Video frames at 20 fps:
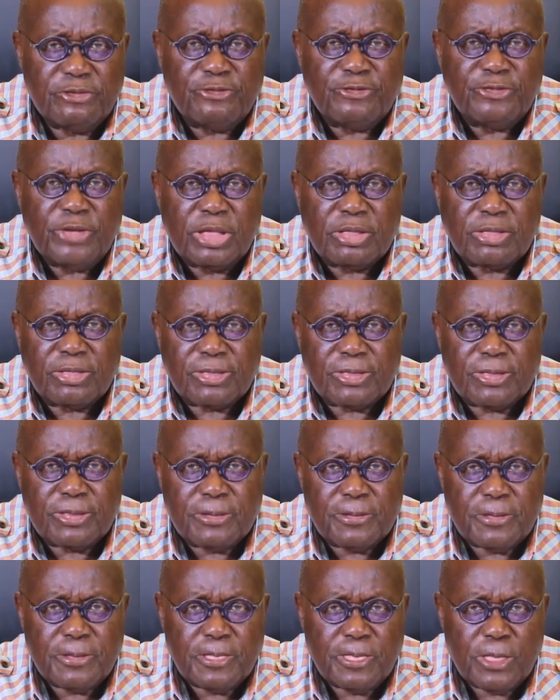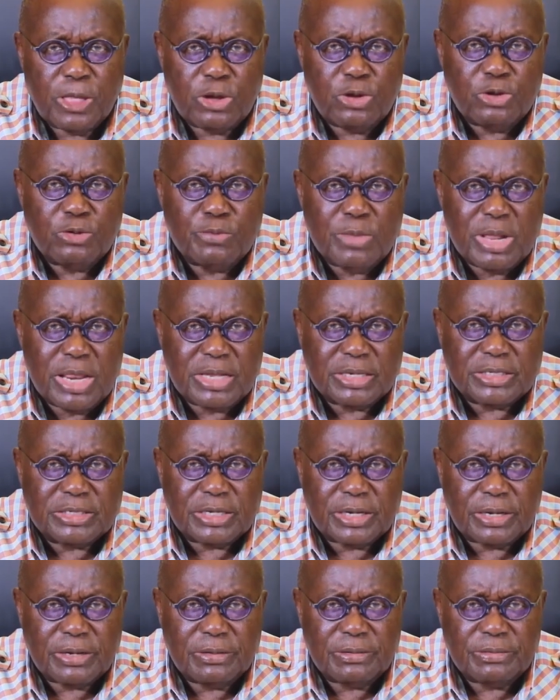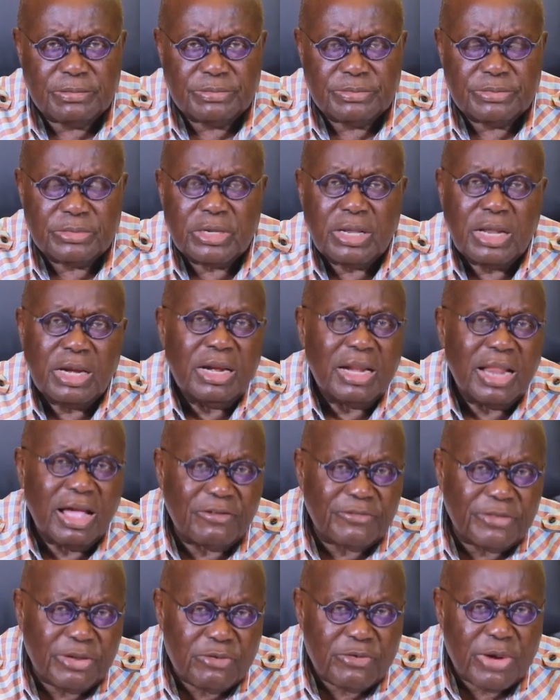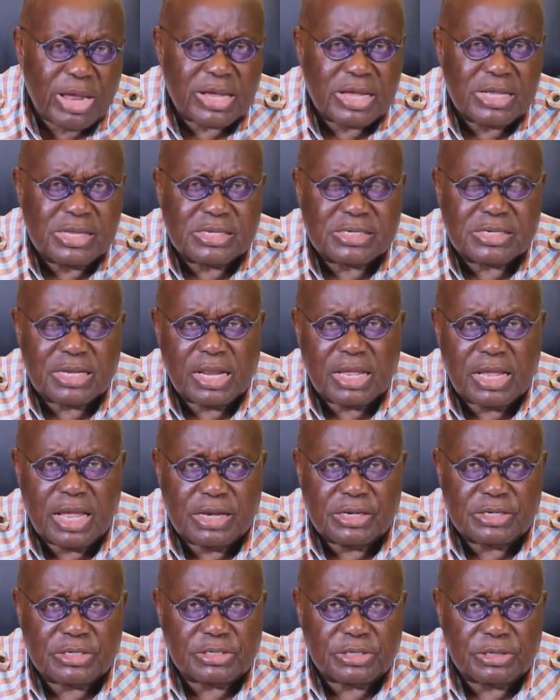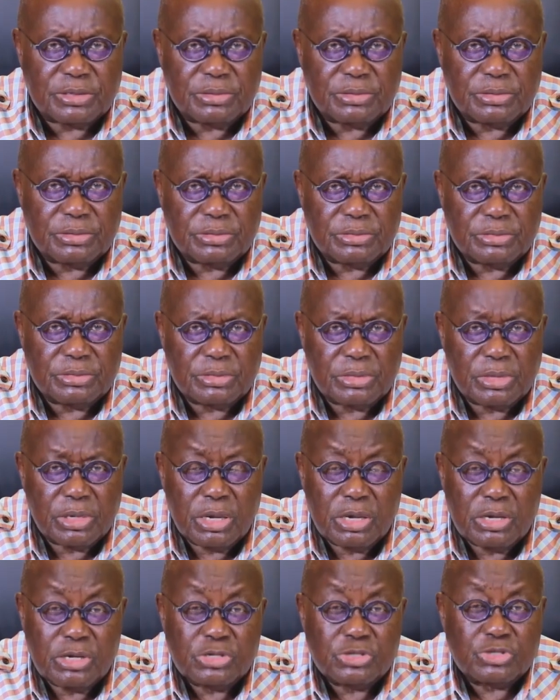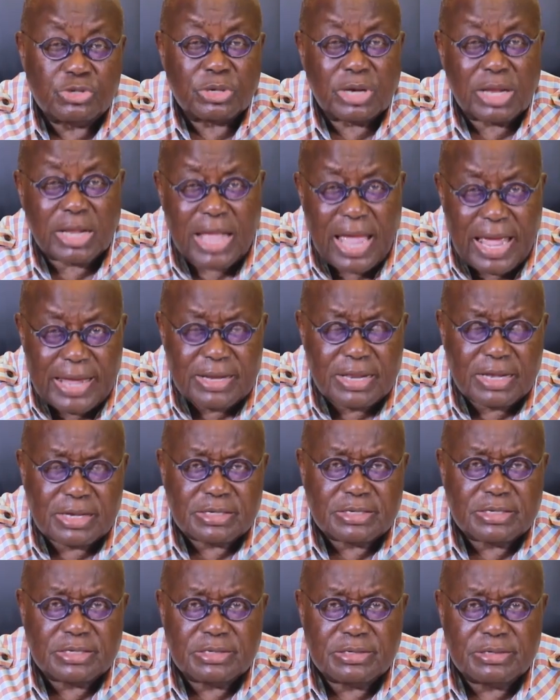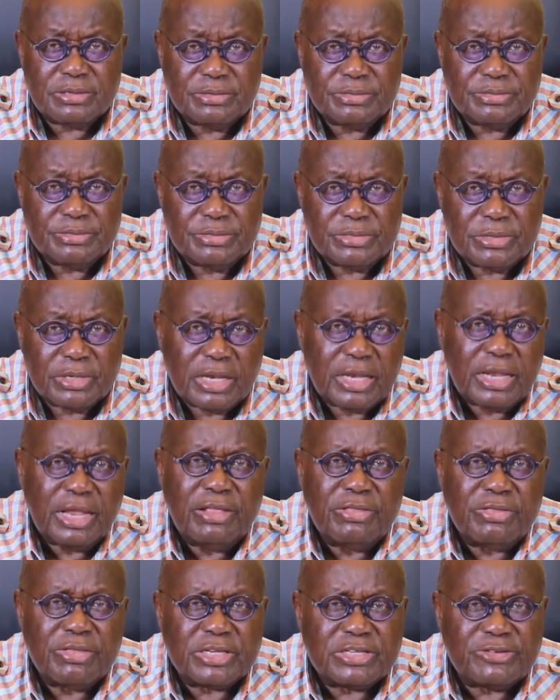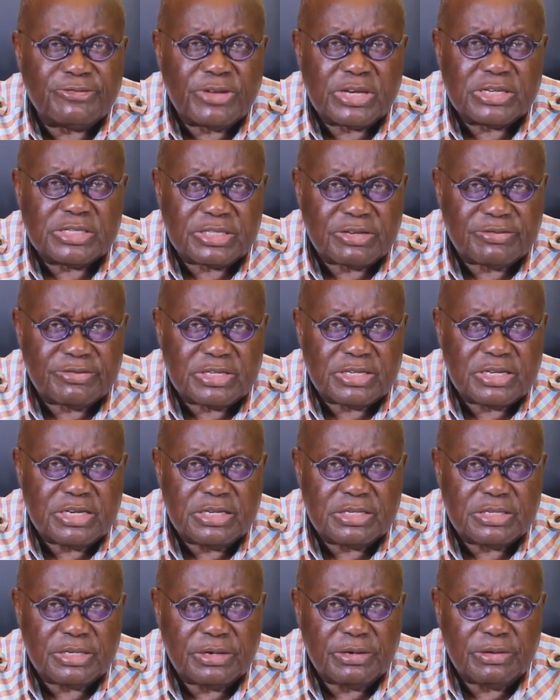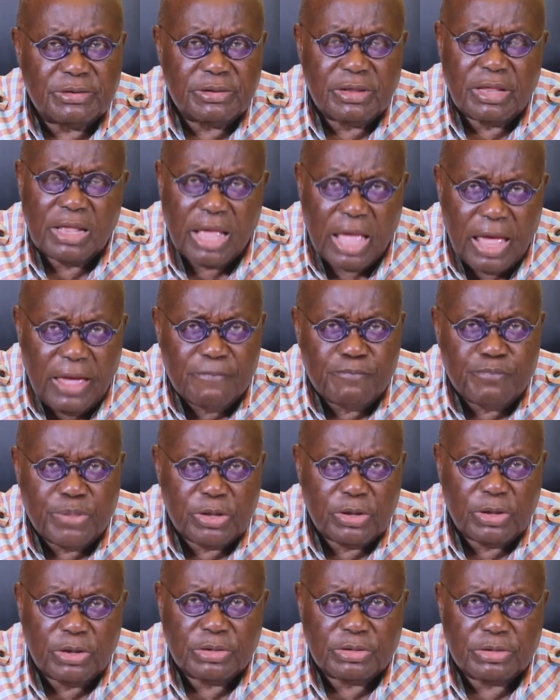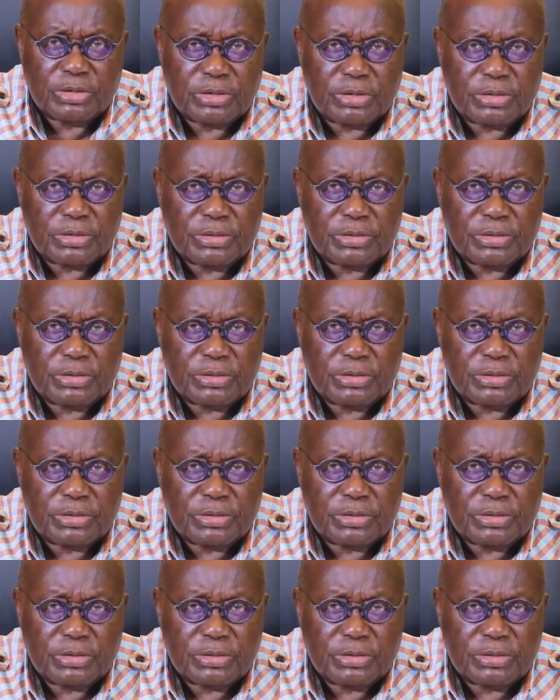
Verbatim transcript: faith, humility, love, and reconciliation should guide us in this festive season and beyond.